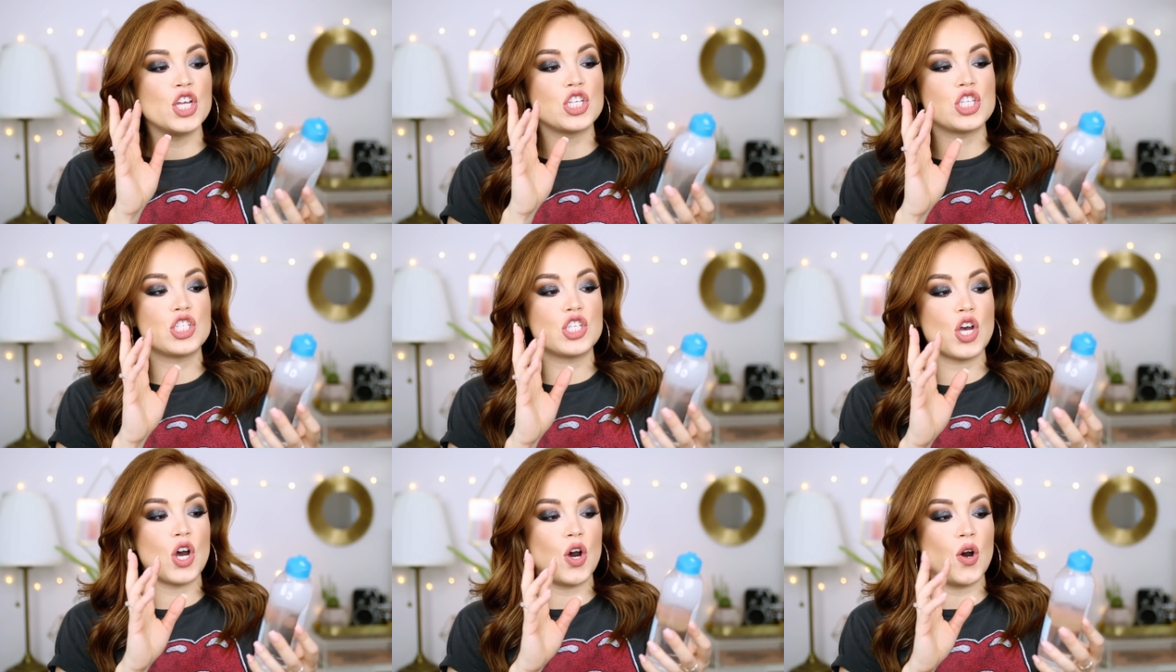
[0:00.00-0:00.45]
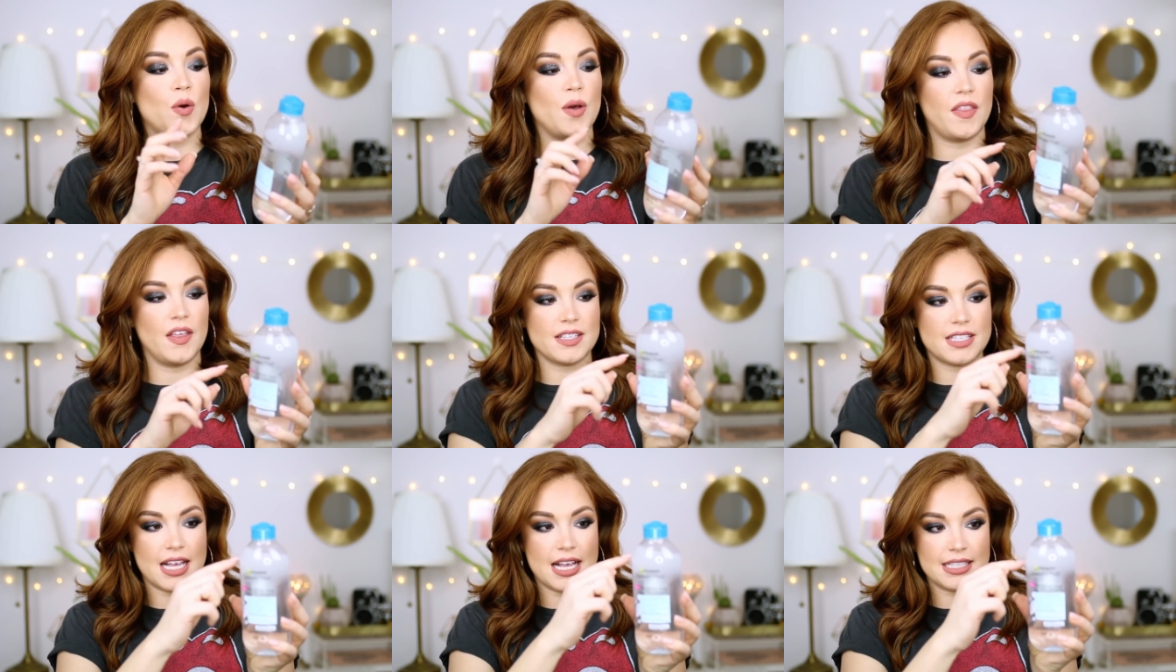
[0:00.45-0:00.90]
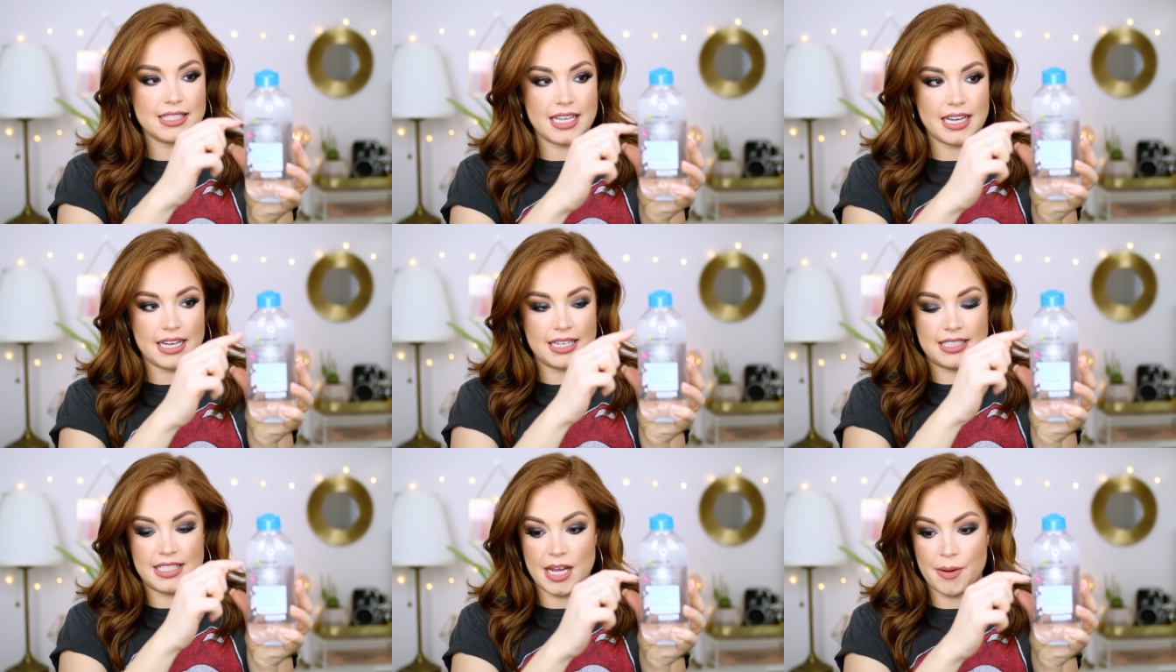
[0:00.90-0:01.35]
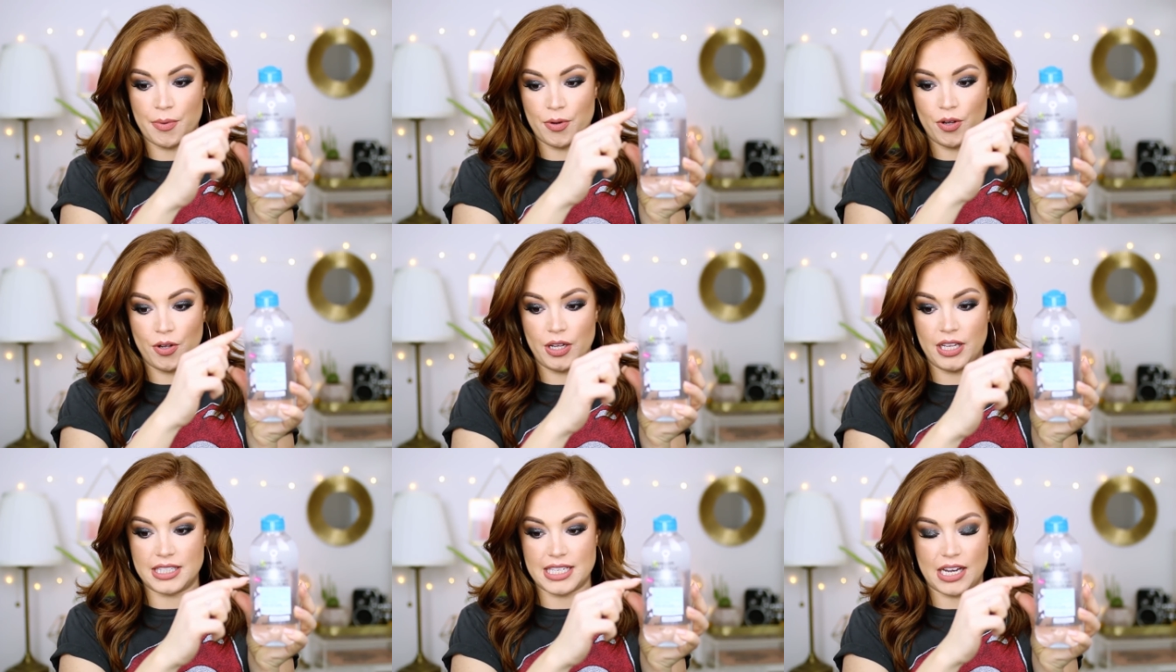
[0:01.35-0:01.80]
So this has like a
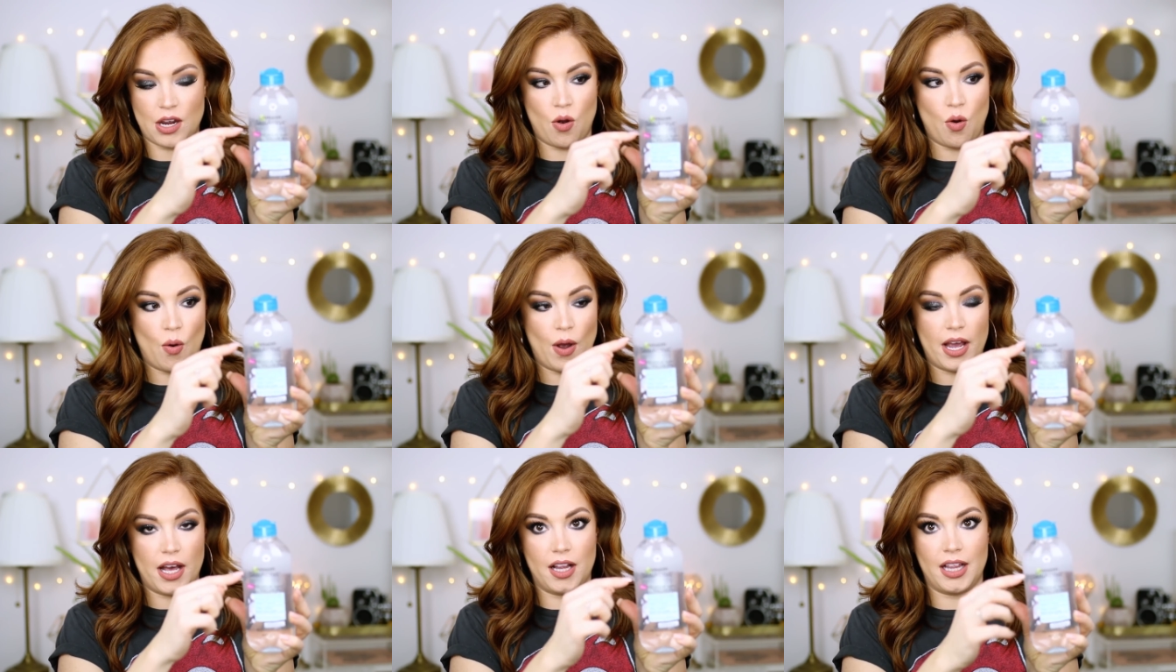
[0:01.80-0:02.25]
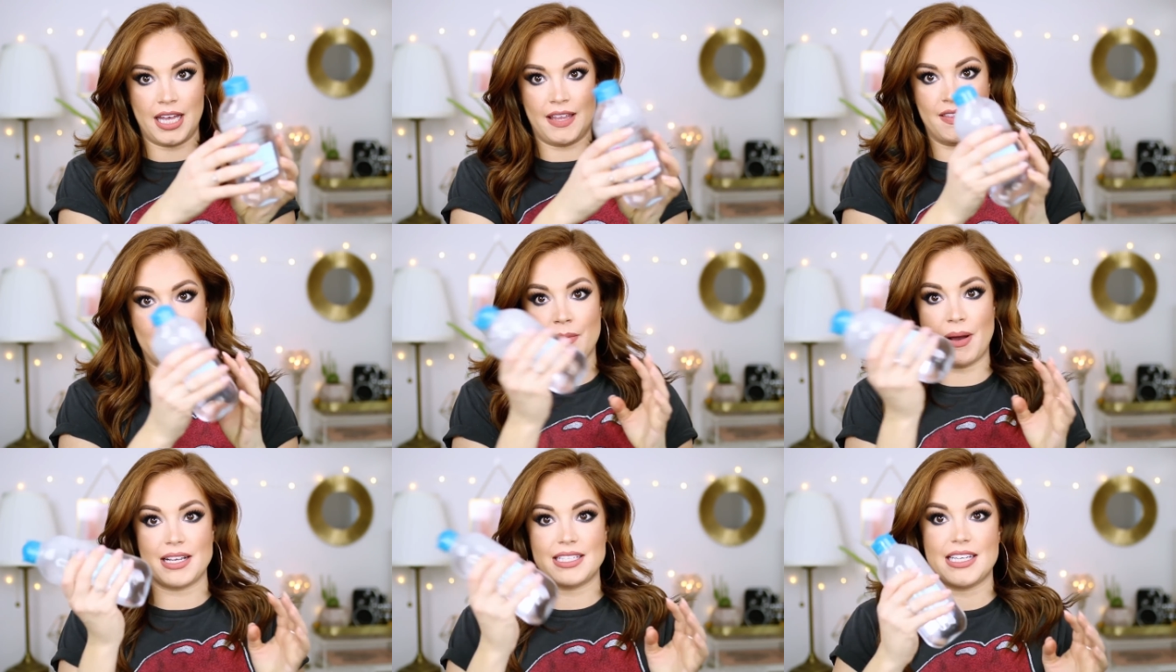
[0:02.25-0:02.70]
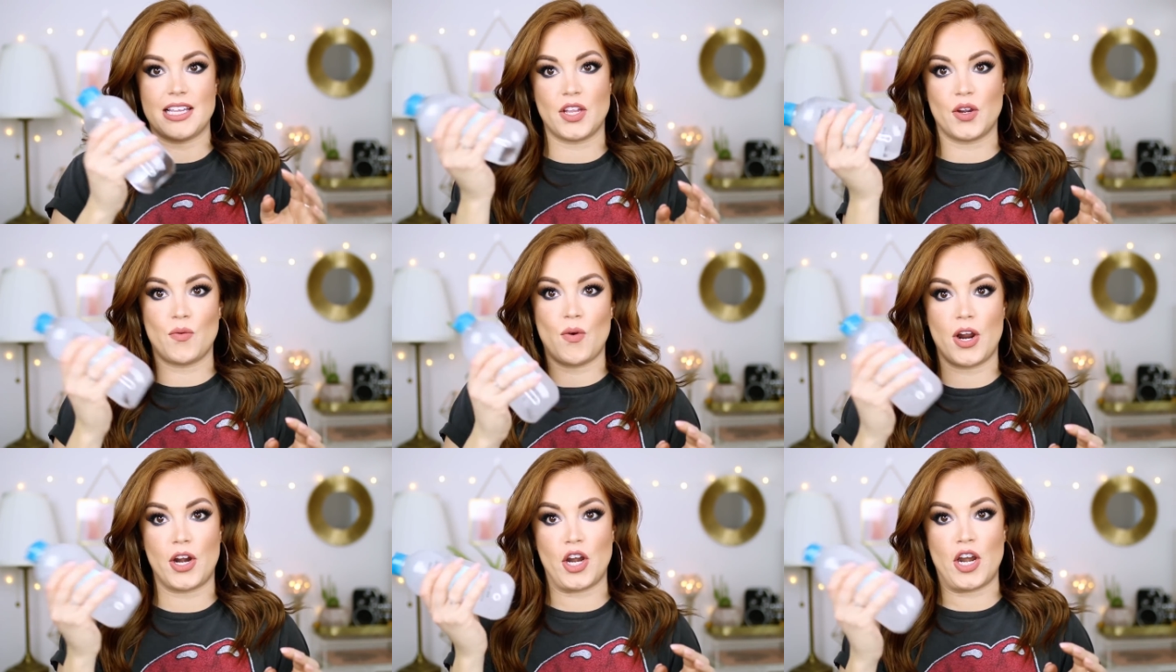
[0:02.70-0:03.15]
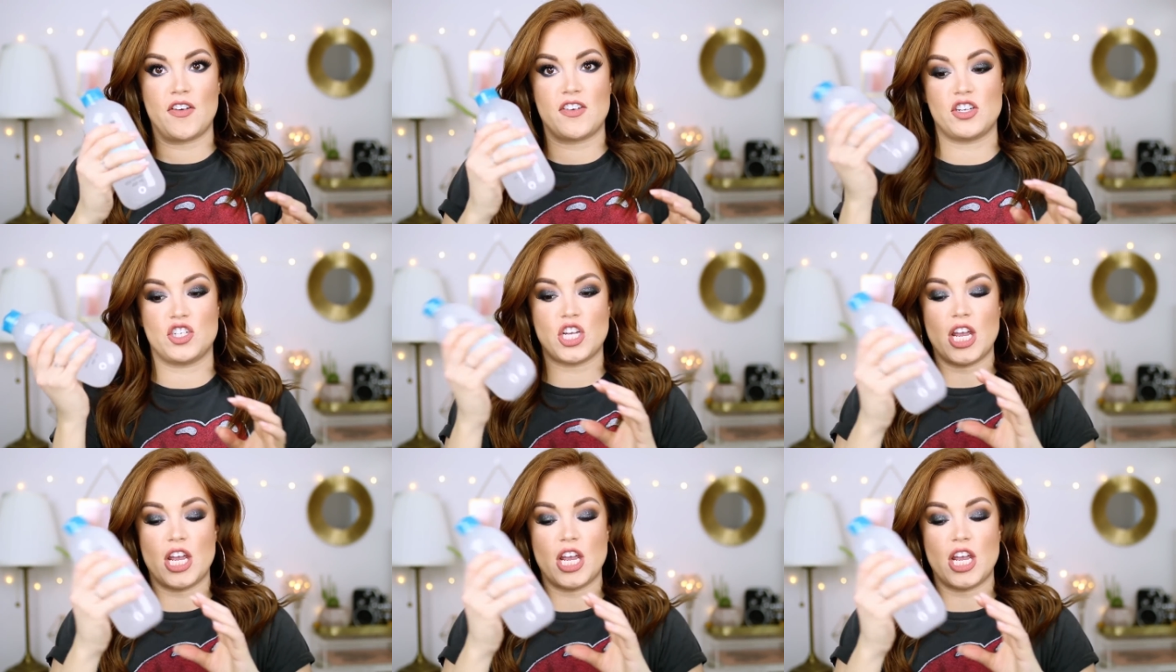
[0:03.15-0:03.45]
double it's like oil in the micellar water. I need to